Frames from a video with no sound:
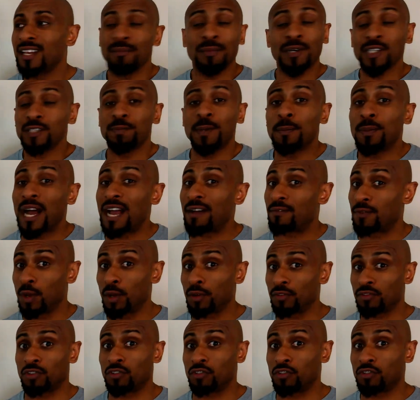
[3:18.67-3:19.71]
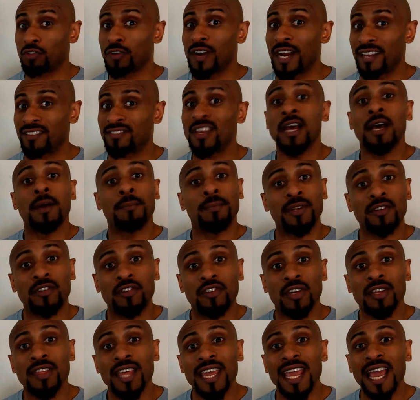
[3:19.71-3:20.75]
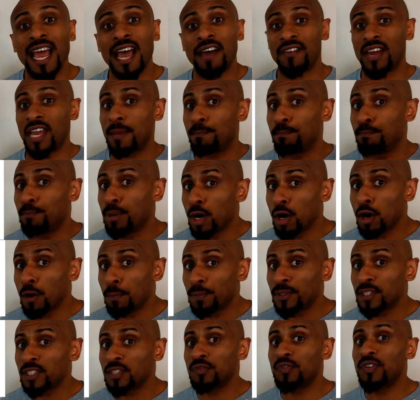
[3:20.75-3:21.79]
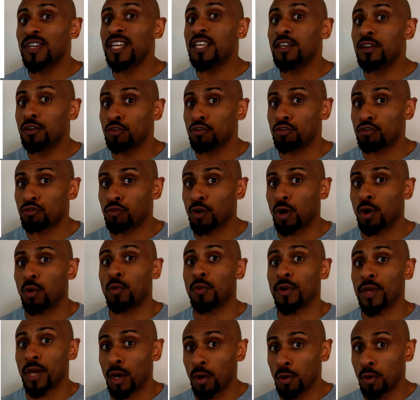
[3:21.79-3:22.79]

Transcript: Now most people have lots of stress, but do they have a purposefully controlled